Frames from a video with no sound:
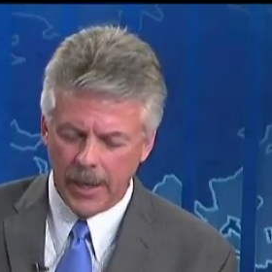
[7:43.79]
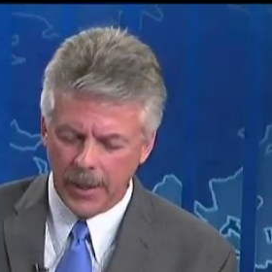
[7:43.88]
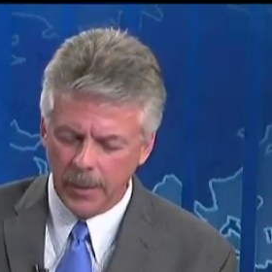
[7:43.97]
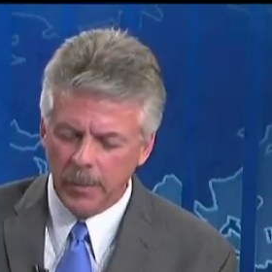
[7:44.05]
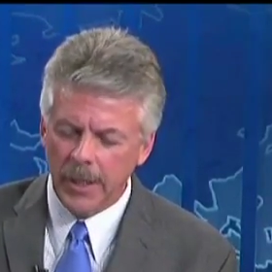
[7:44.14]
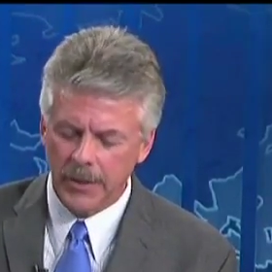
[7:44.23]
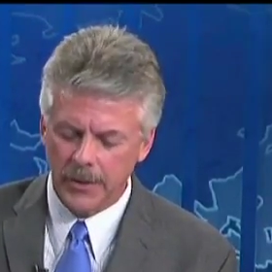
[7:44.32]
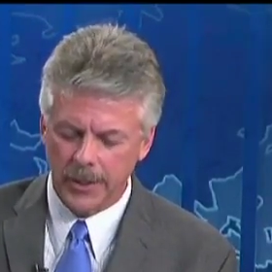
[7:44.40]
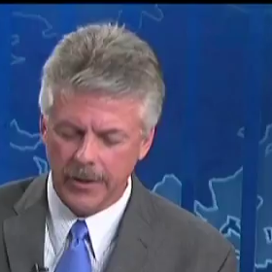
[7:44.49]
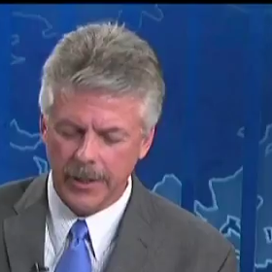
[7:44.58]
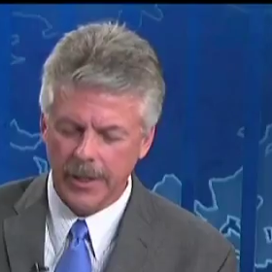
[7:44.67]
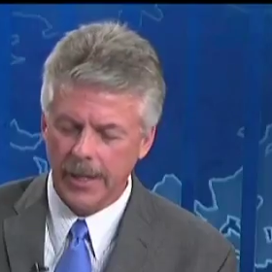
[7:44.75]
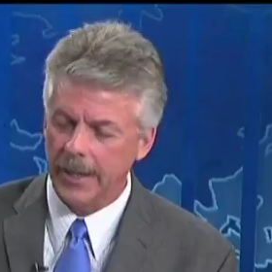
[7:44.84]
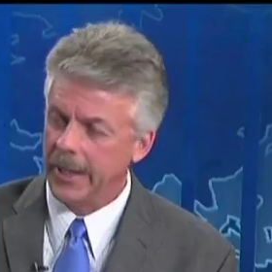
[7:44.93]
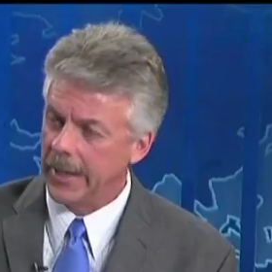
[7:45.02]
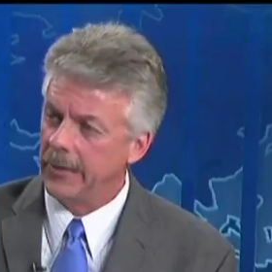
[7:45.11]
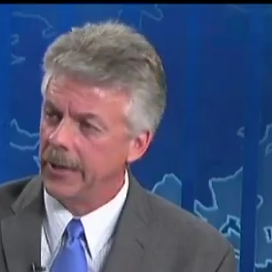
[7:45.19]
in the military and
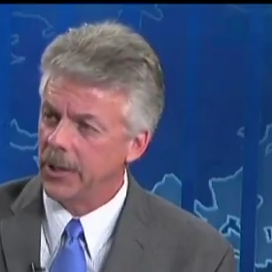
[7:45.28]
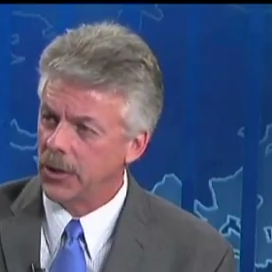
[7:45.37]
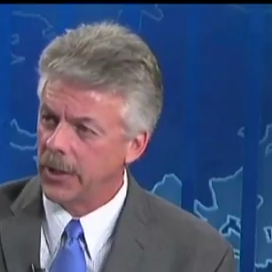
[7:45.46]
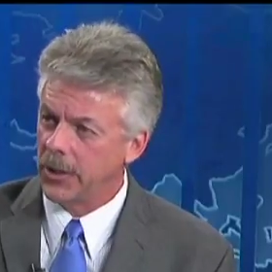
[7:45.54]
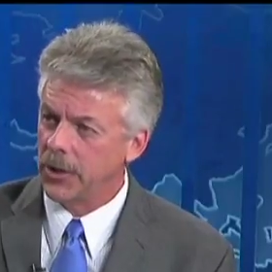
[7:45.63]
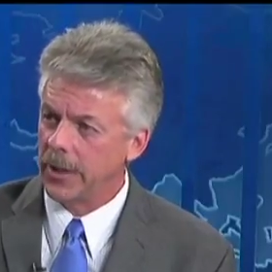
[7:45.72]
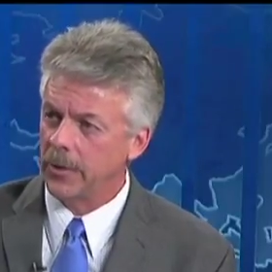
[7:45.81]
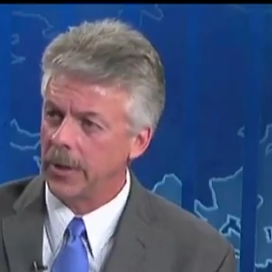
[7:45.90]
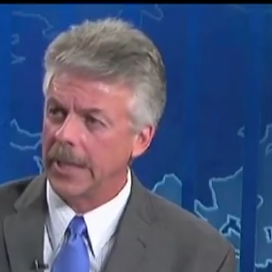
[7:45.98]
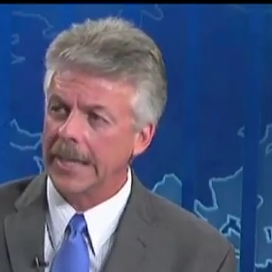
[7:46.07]
in aviation in general,